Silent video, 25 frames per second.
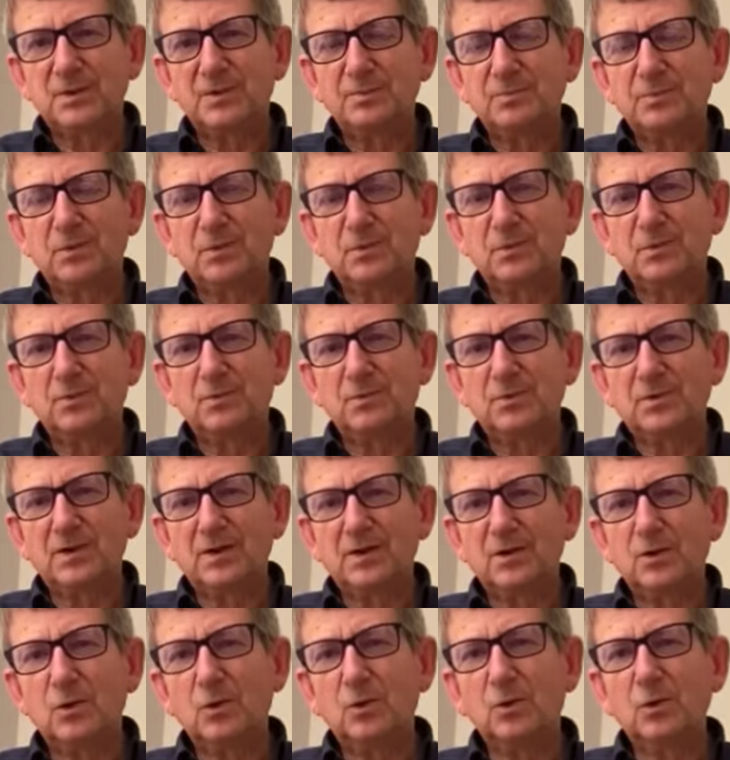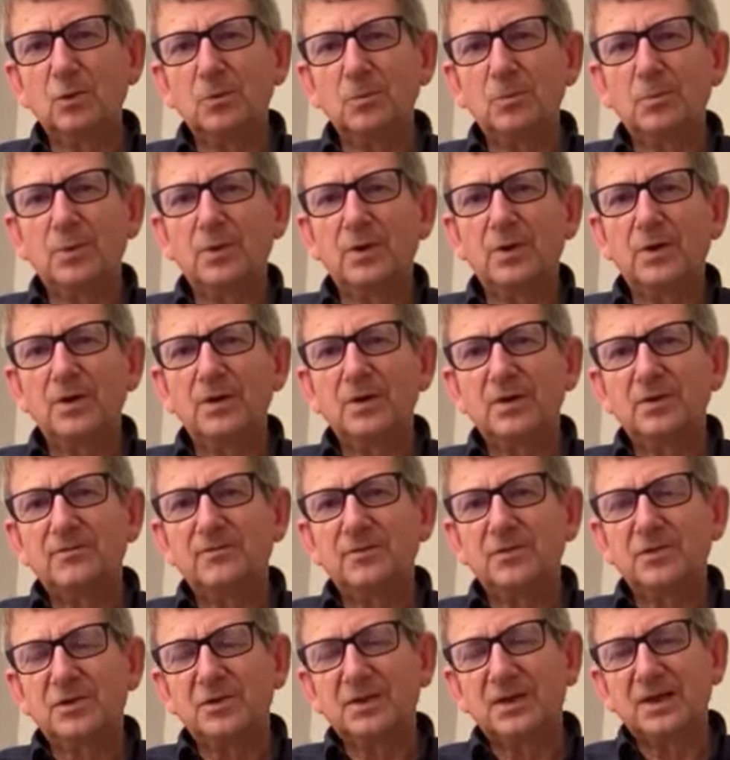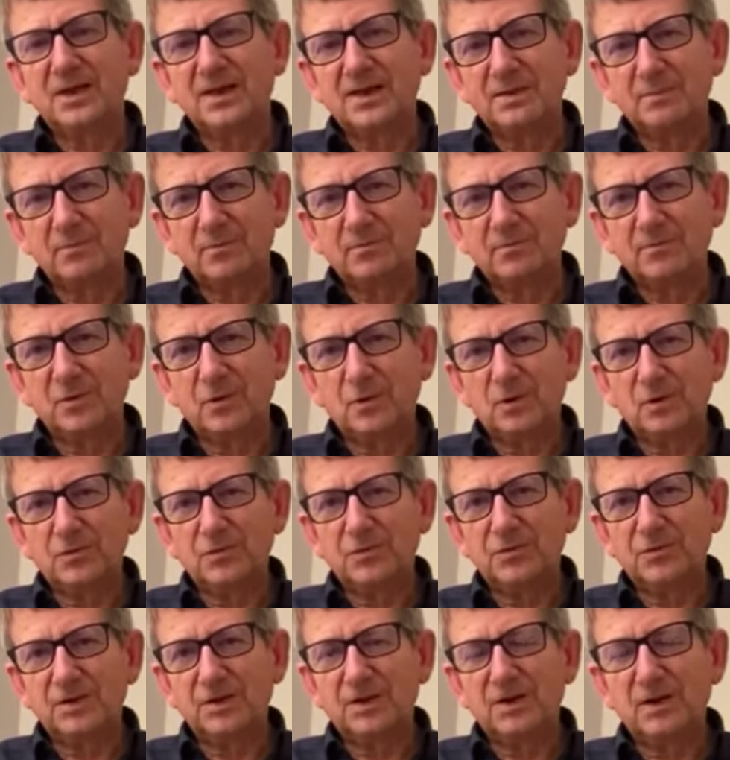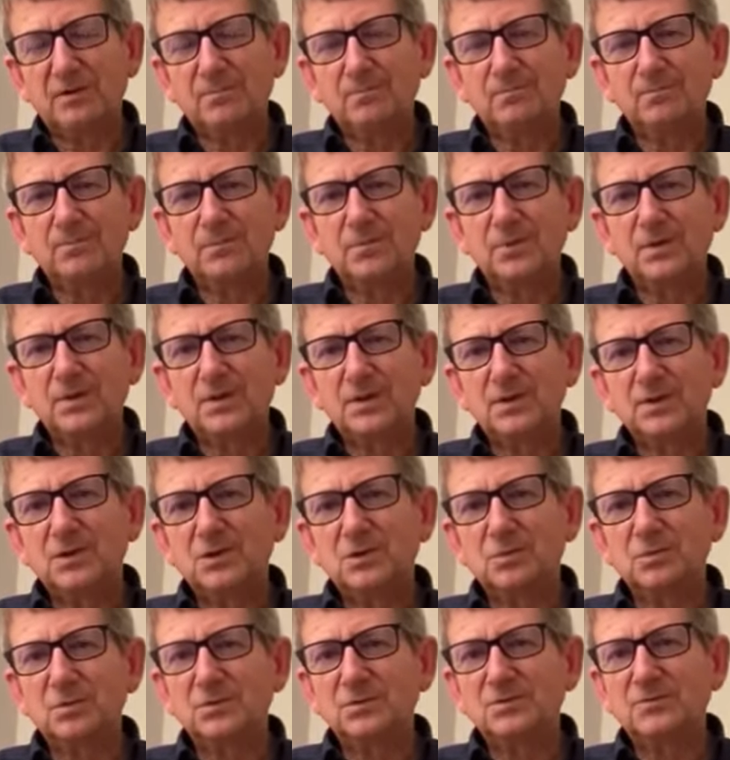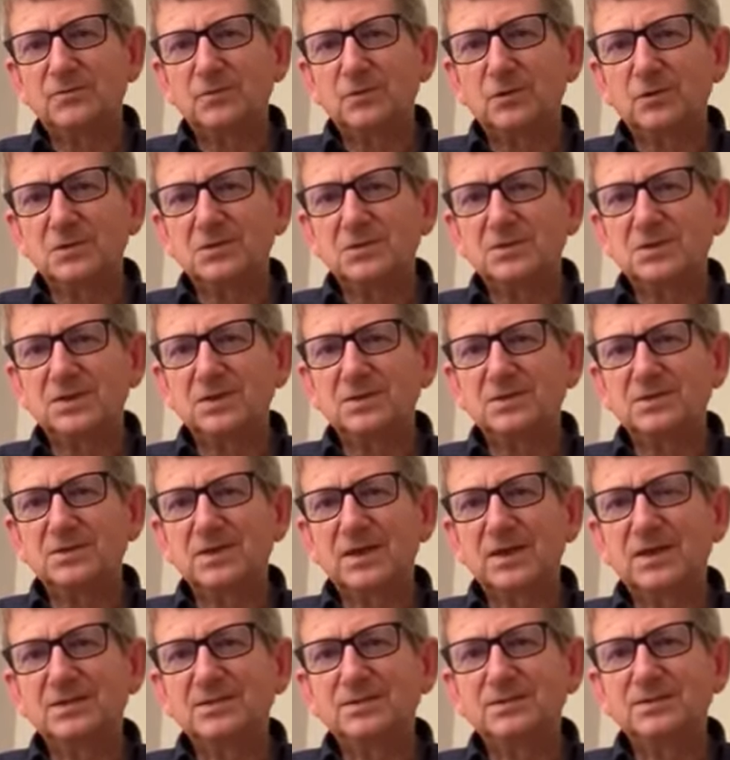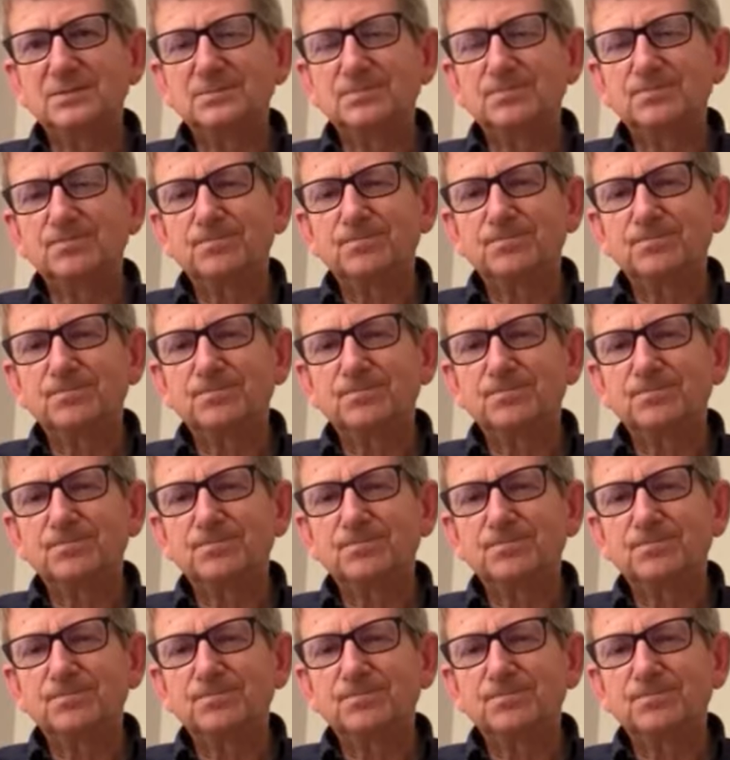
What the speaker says: people, their hope for the kingdom of God to come to its fullest extent.